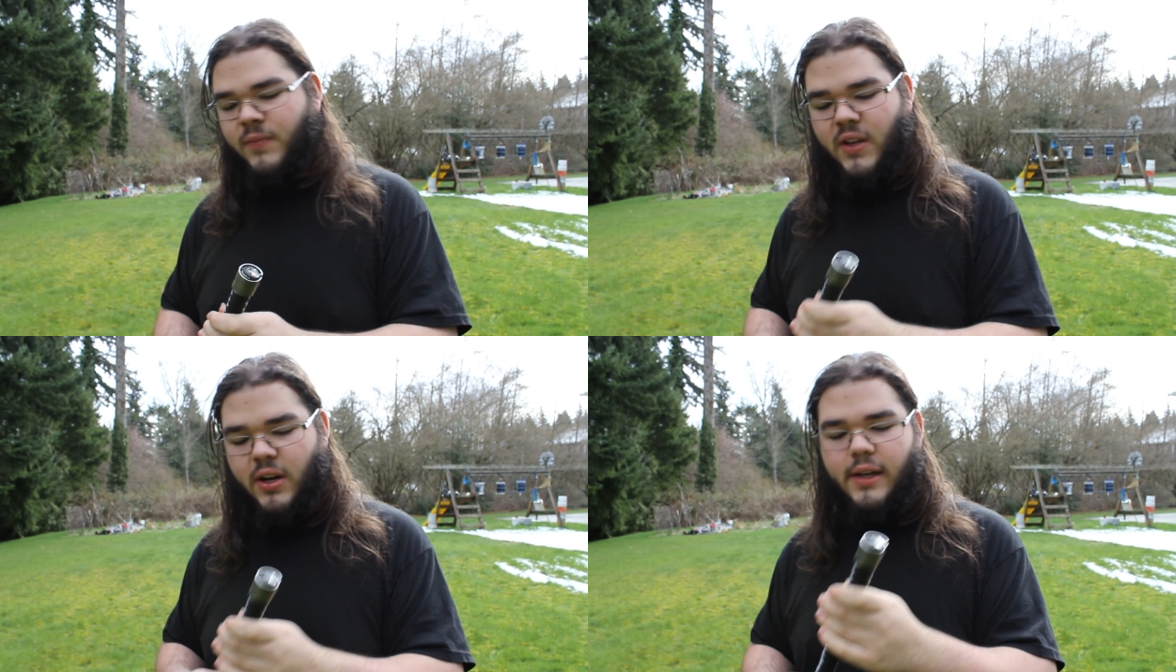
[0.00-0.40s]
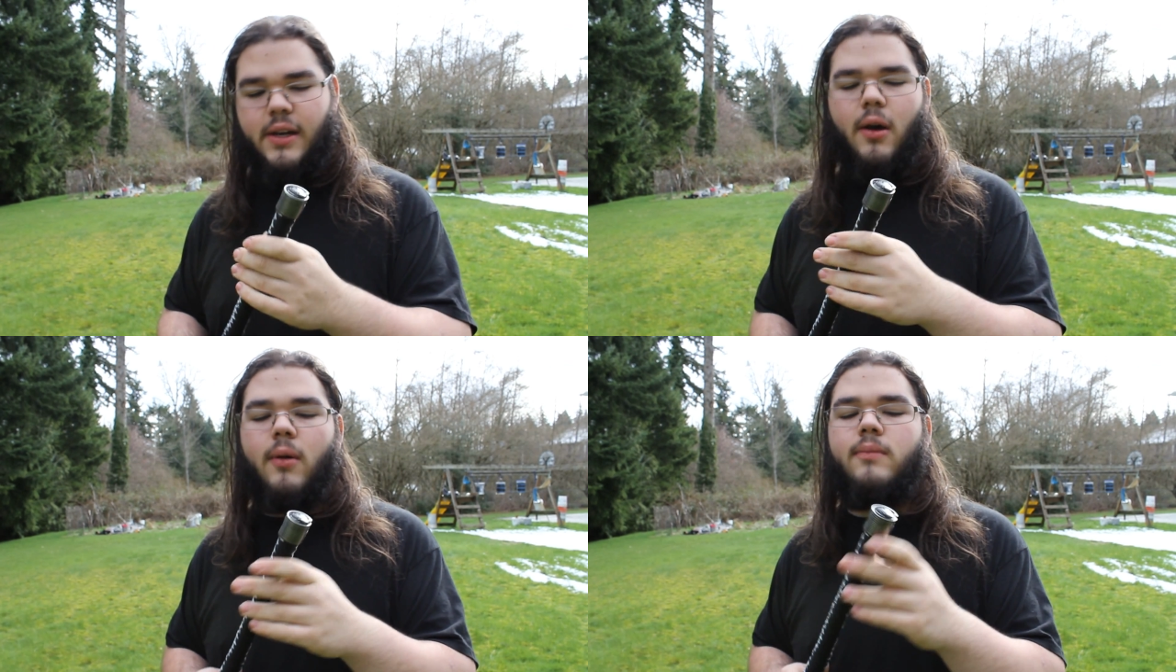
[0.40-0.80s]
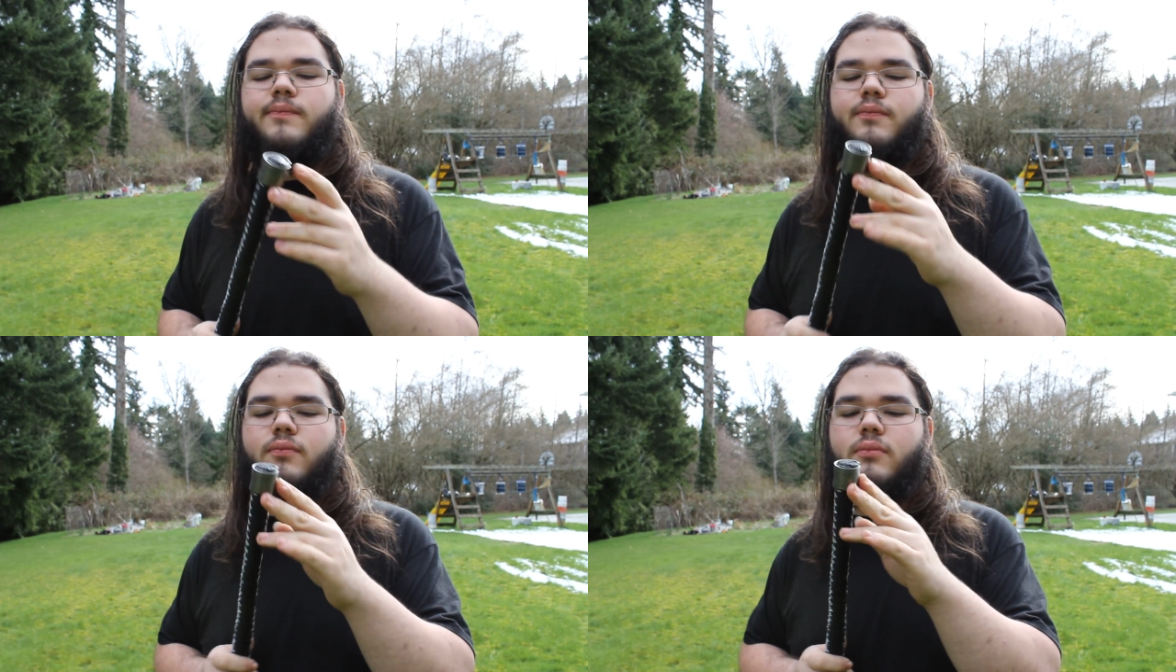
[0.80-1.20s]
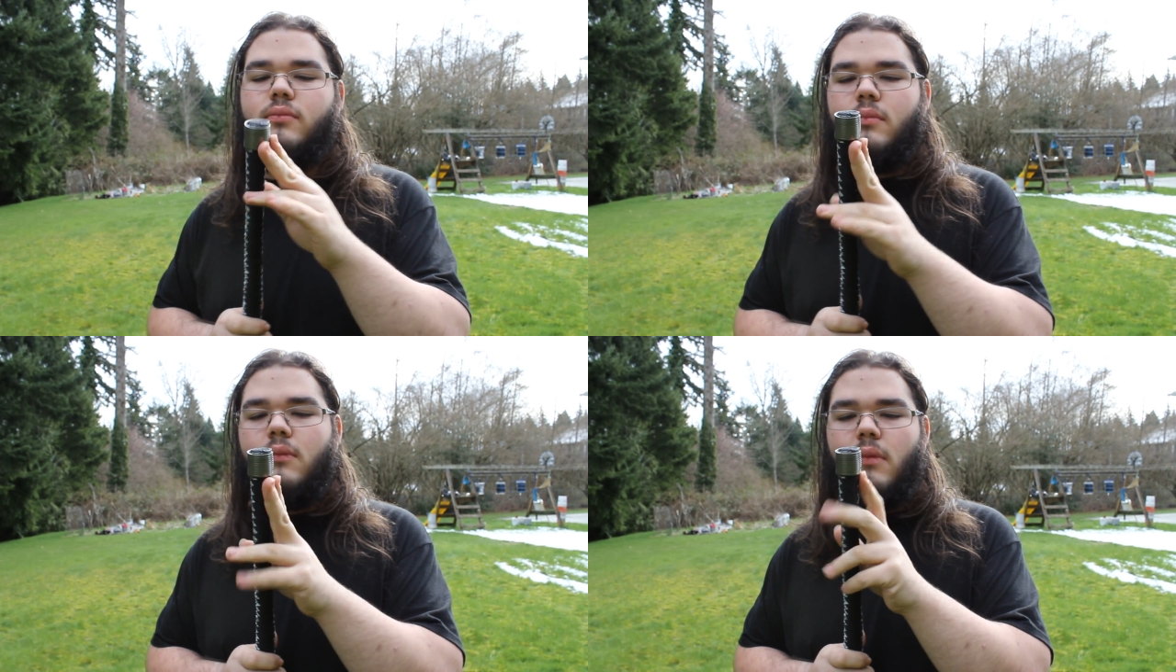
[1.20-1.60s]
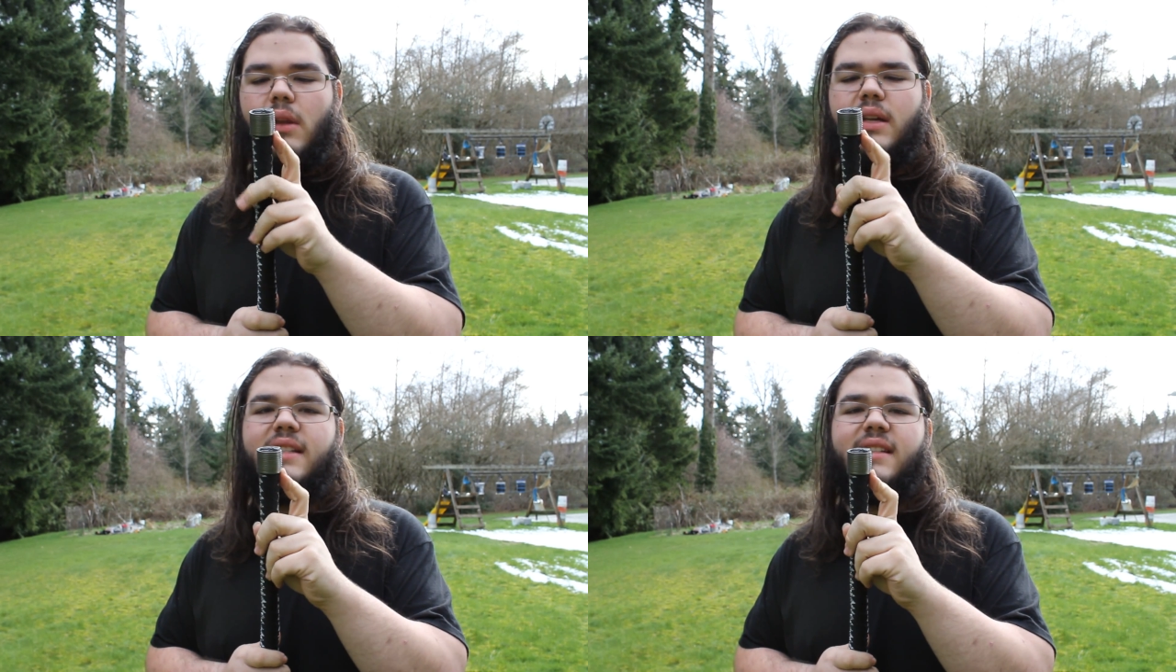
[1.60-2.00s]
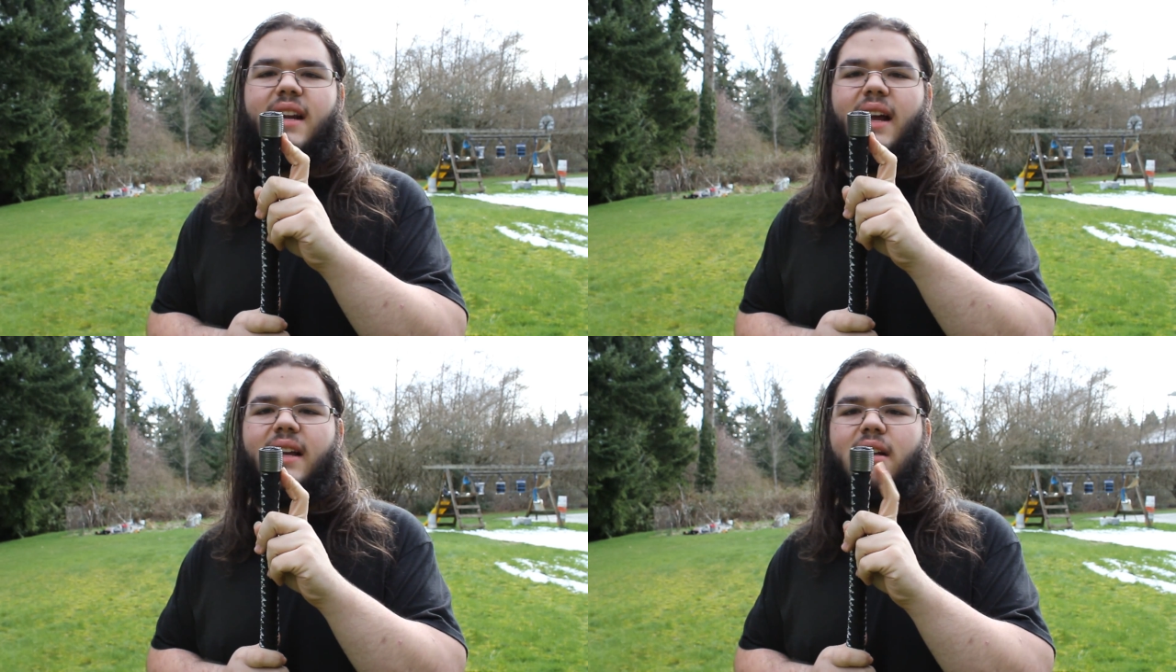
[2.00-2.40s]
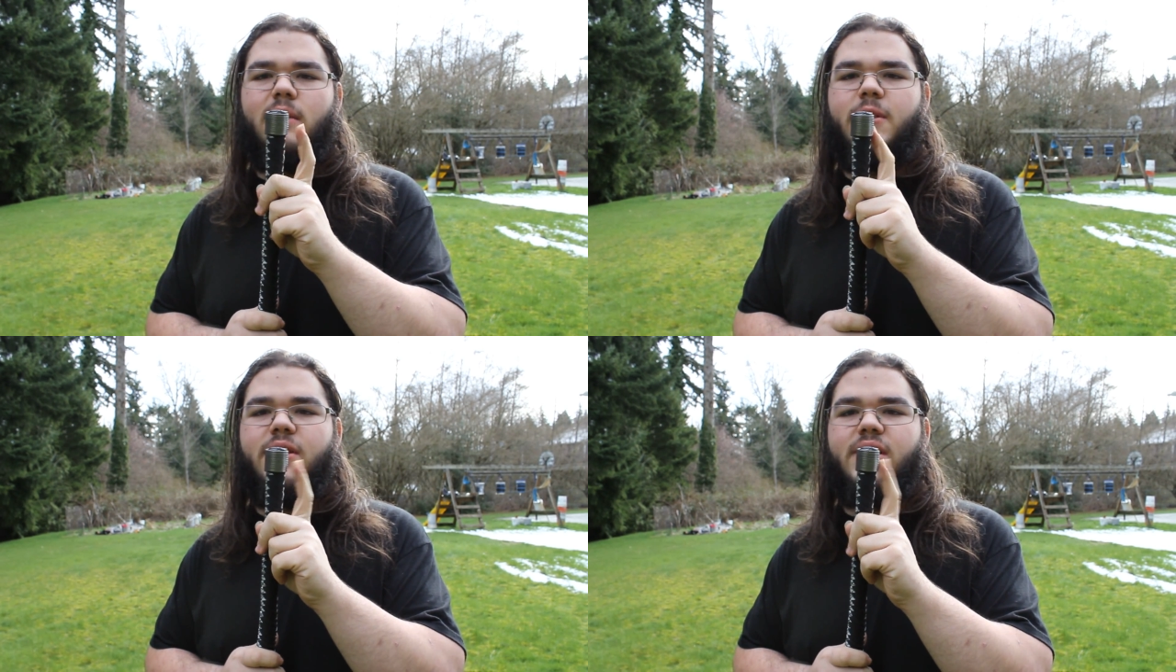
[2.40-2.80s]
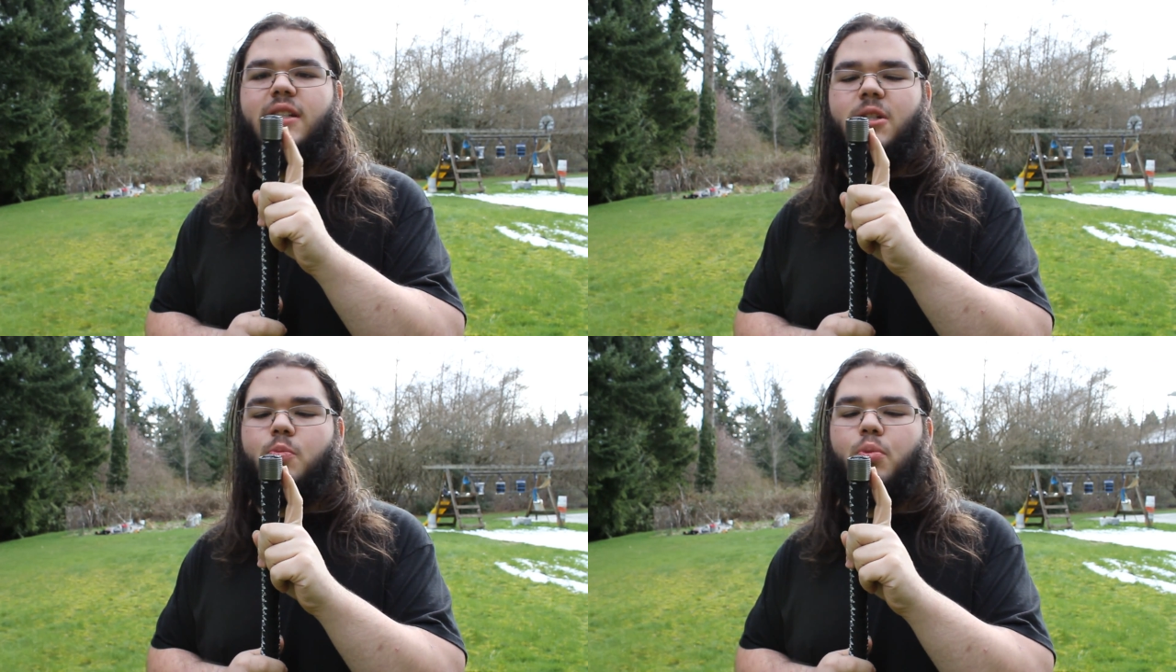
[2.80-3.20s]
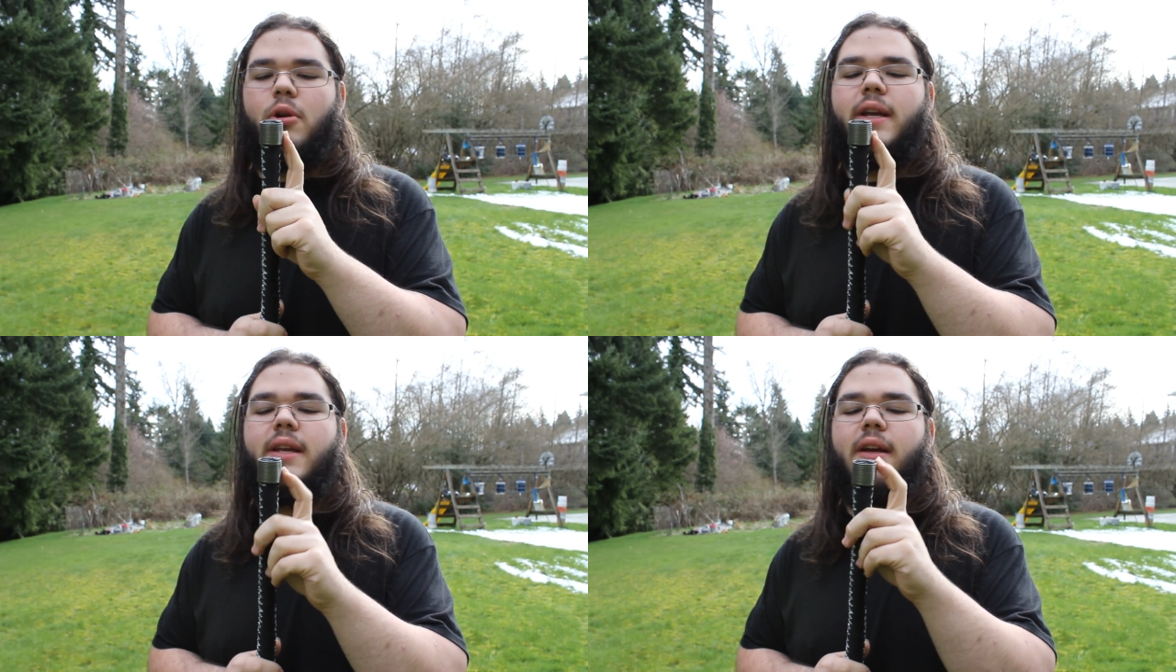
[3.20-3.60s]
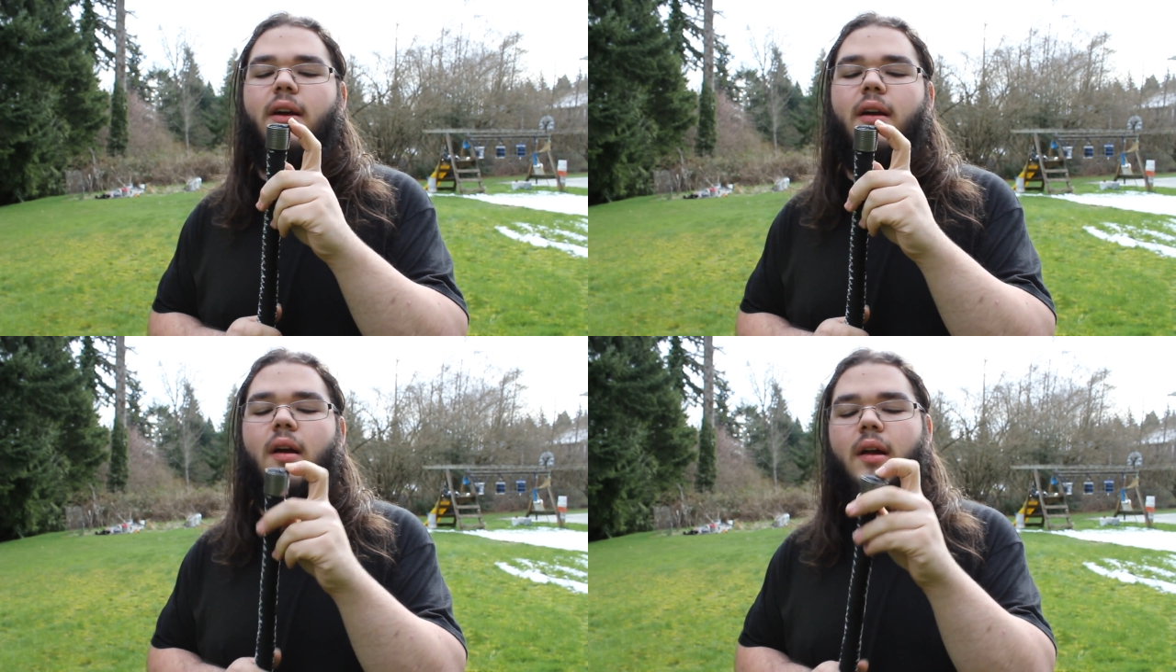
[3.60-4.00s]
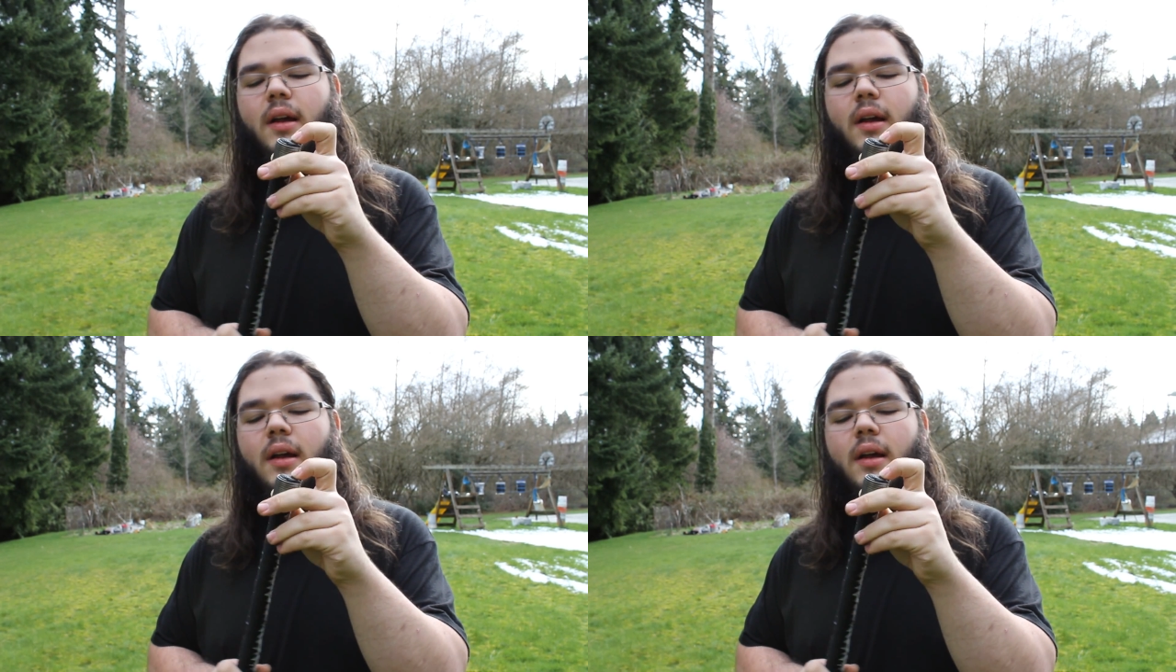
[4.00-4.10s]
there you go. Instead, I ended up using this spring here